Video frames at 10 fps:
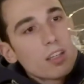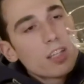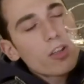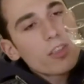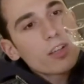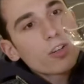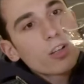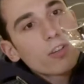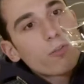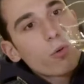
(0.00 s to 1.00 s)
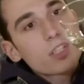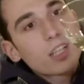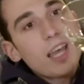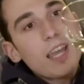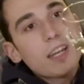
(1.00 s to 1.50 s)
The other thing you're going to look for is the
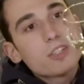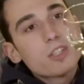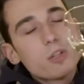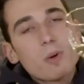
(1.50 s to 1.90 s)
legs.